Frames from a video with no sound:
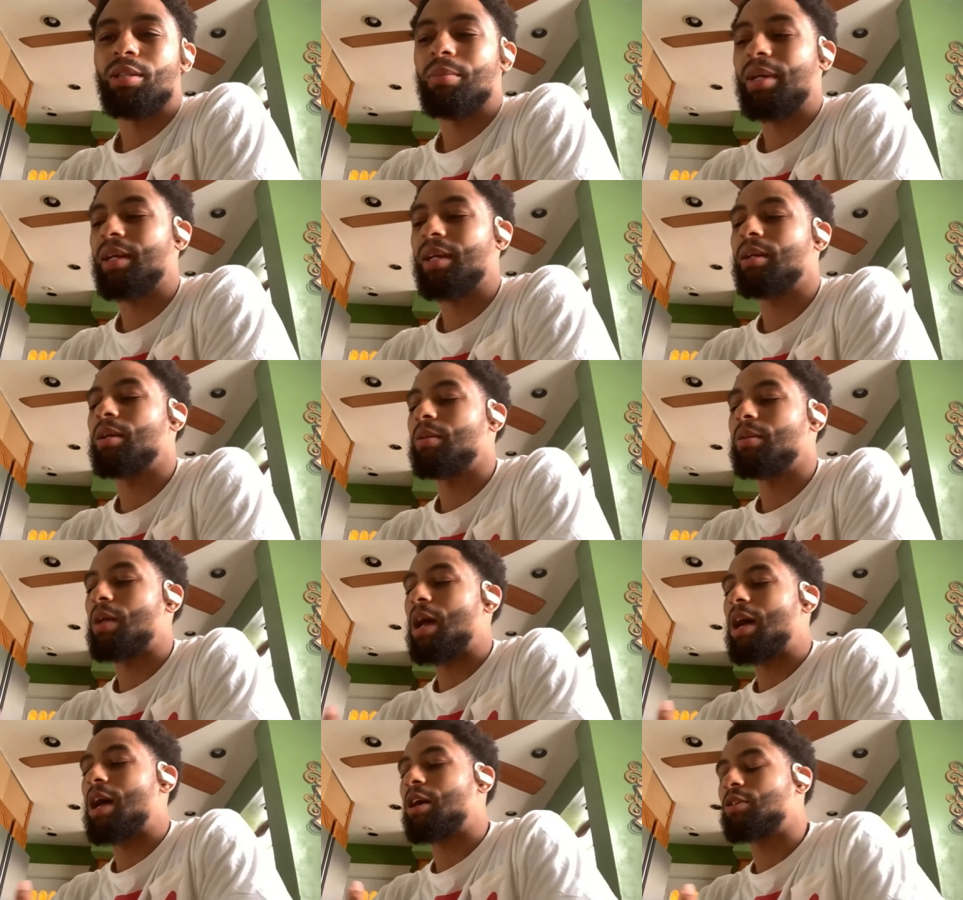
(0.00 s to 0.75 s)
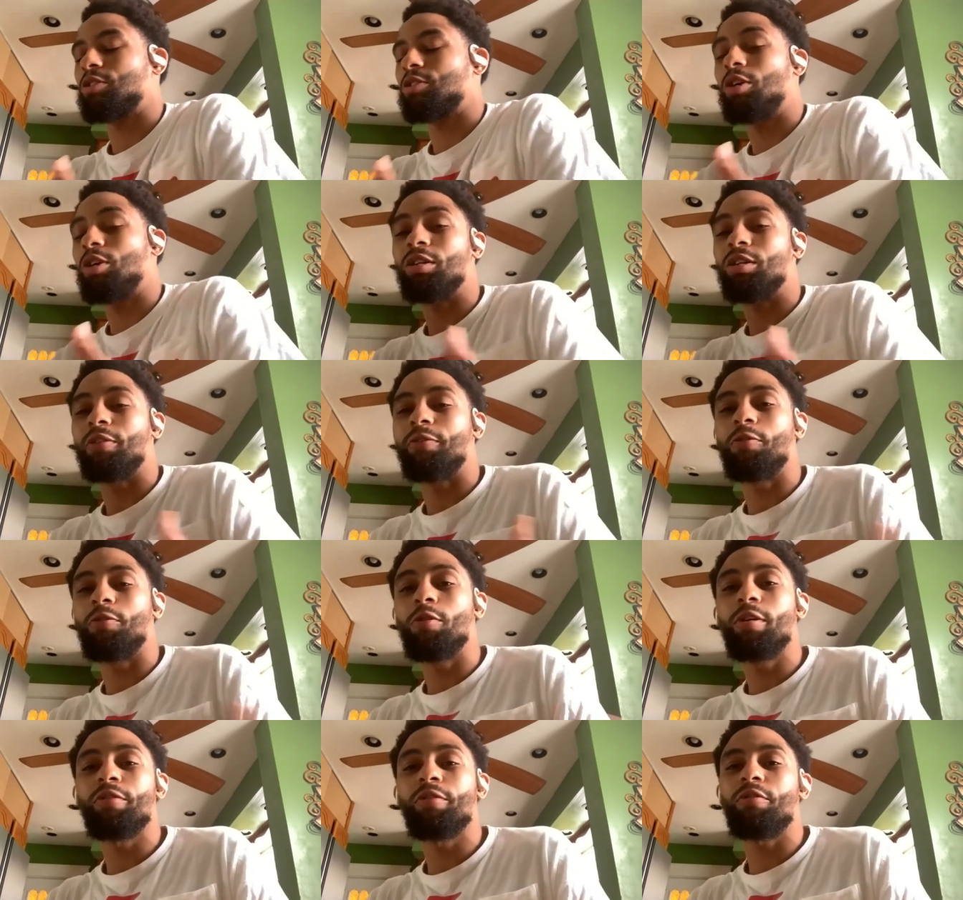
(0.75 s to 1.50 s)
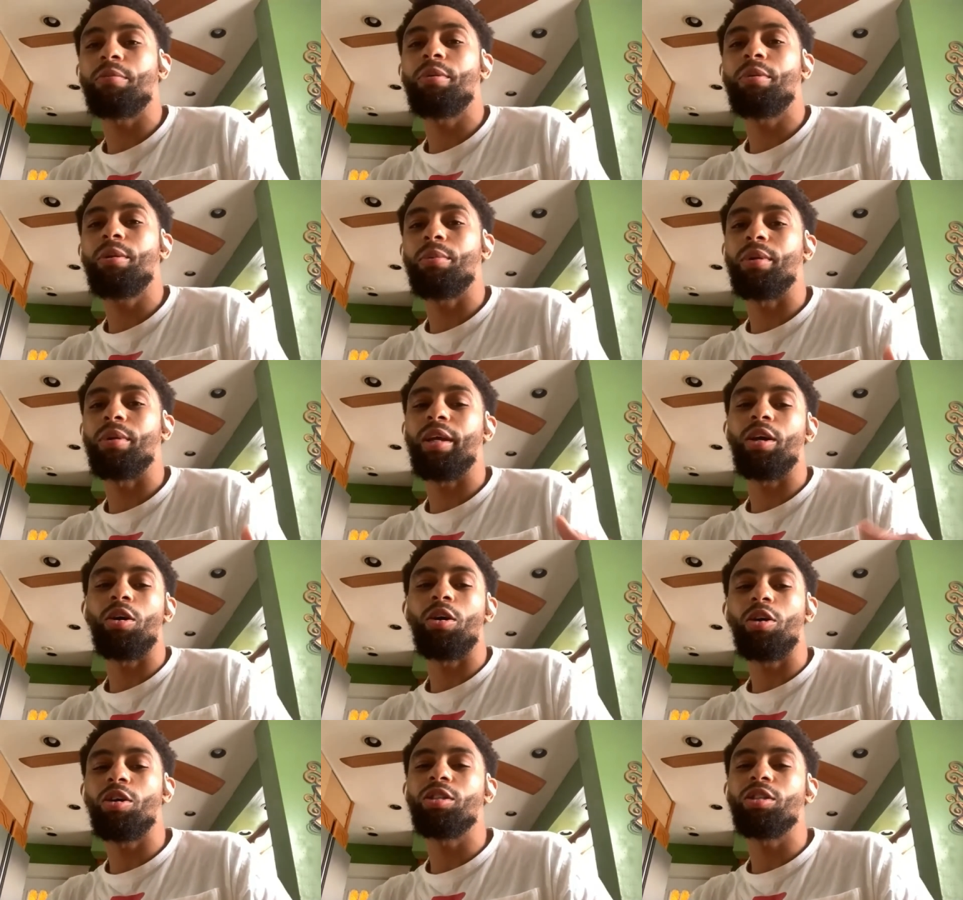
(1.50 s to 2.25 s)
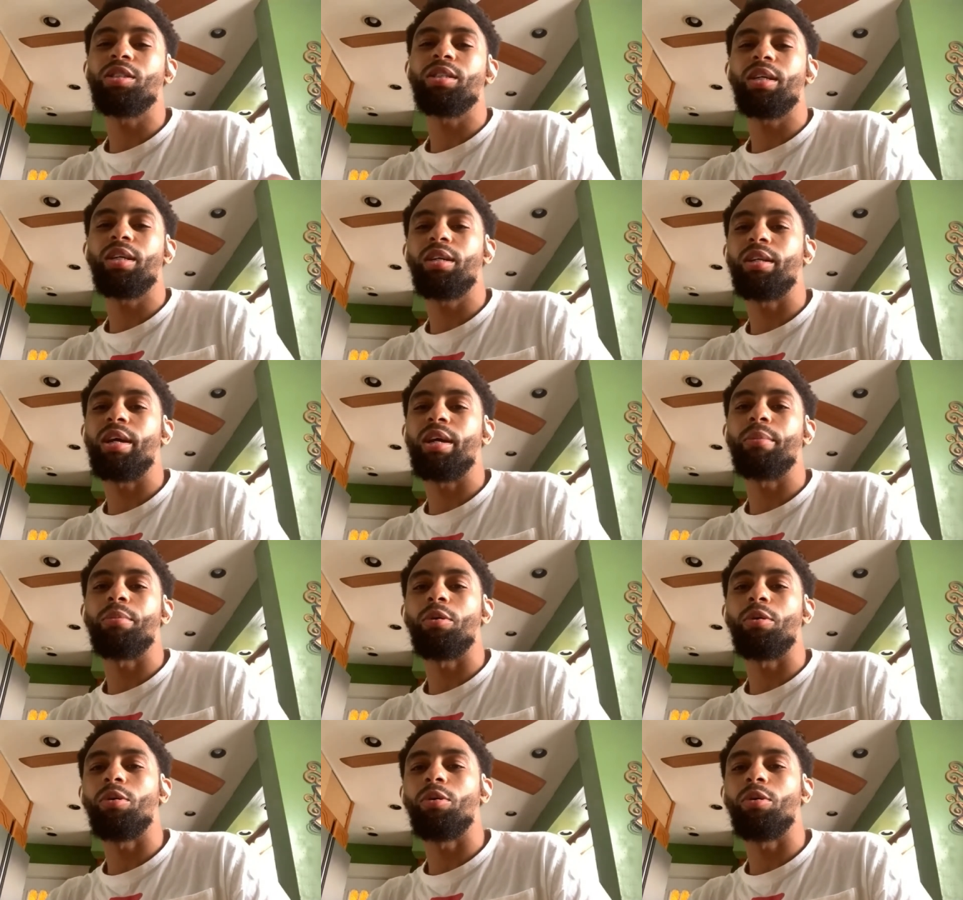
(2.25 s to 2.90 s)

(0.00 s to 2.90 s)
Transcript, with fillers: I'm like, I talked to 4 different people and they all said that